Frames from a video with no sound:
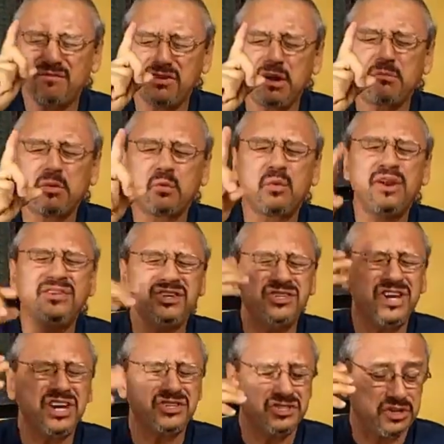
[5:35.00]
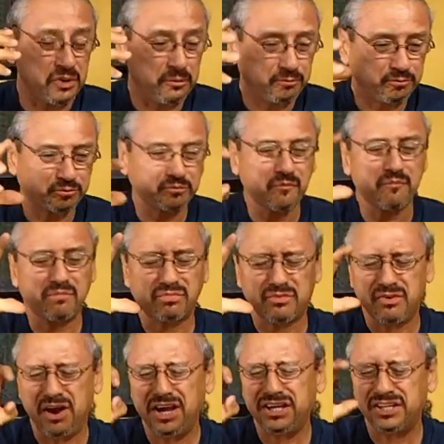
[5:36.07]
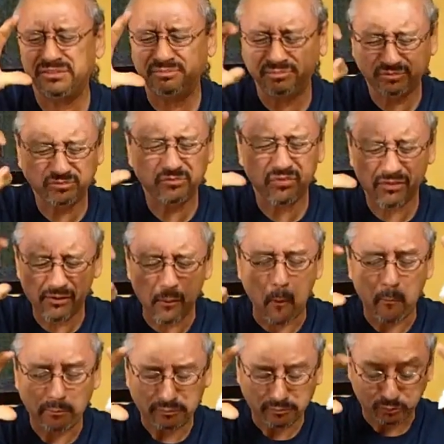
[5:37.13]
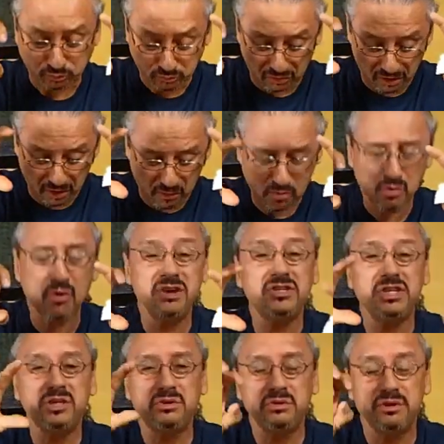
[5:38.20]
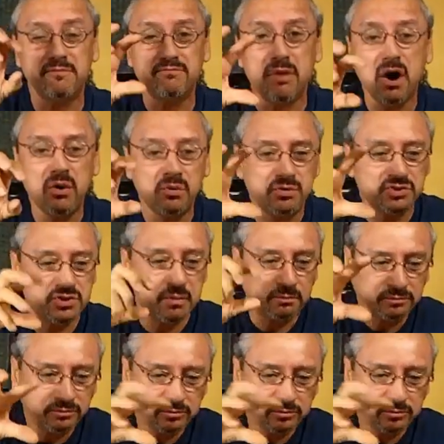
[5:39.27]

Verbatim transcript: Number one, the texture. I can, I'm crunching through the bones,